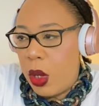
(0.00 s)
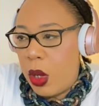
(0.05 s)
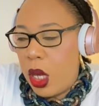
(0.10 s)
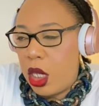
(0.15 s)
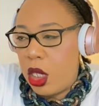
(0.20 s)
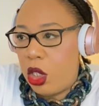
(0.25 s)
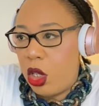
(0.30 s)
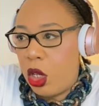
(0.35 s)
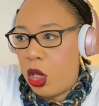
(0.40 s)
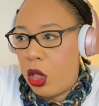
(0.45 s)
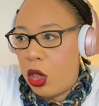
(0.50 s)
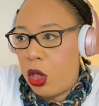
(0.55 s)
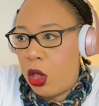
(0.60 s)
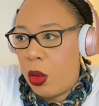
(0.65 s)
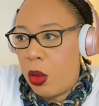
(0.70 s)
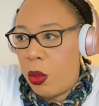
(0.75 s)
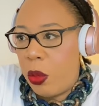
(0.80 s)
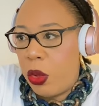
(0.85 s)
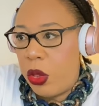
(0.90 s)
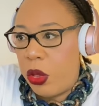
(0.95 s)
Where is your
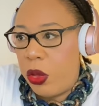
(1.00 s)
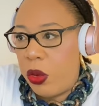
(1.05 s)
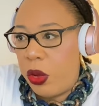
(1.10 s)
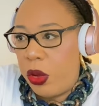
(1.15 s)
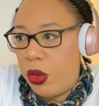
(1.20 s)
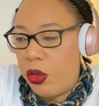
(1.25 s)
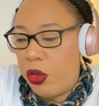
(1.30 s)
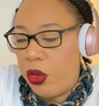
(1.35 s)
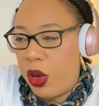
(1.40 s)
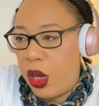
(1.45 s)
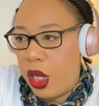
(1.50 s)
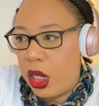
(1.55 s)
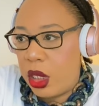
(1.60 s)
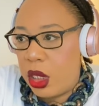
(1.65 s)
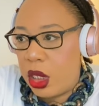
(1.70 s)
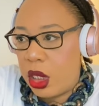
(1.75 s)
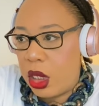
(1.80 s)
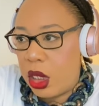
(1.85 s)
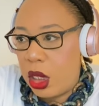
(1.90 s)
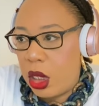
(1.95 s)
number three friend?
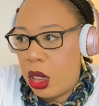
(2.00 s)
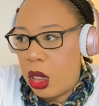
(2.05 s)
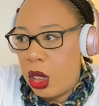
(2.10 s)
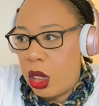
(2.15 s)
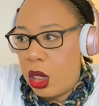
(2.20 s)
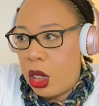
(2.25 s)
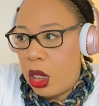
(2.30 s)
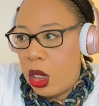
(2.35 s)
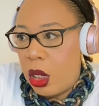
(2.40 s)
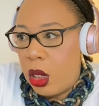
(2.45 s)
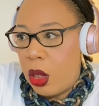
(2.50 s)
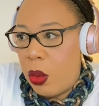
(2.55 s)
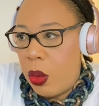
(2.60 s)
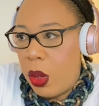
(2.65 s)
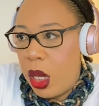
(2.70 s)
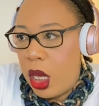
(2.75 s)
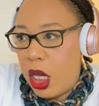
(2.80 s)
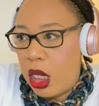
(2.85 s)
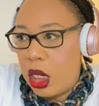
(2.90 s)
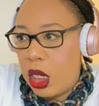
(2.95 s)

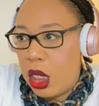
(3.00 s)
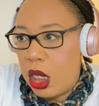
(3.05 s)
Where is